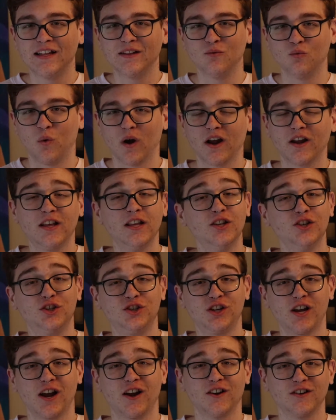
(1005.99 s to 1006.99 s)
where he
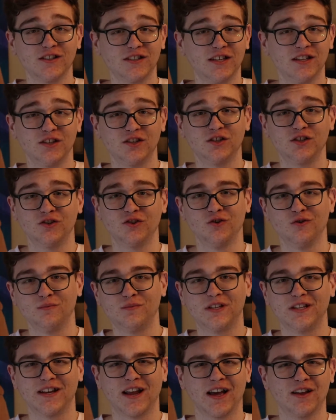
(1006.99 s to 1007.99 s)
shares his
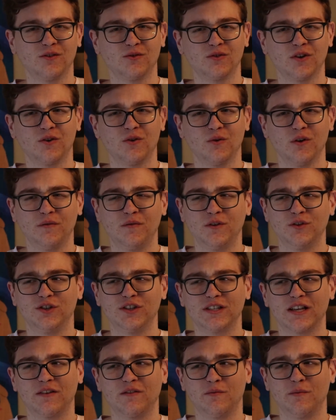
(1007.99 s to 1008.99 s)
scoops, and I don't know if you
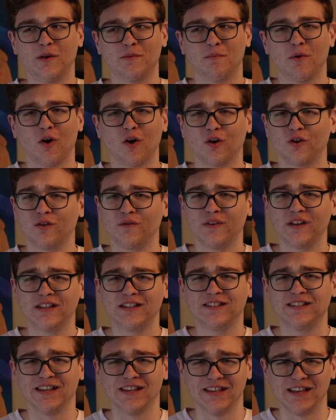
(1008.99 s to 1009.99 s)
just have to be a part of
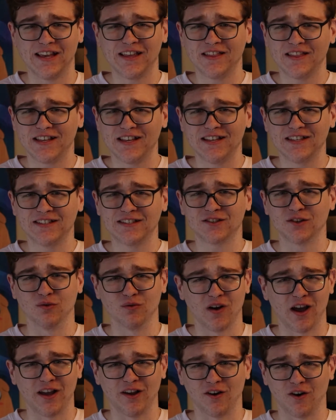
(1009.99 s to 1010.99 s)
it to get these, to
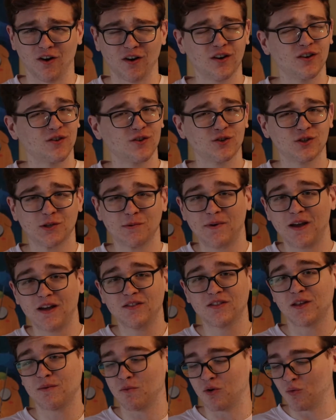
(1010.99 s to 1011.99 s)
write articles
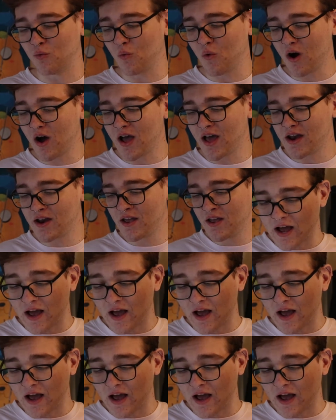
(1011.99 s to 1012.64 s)
about them or what.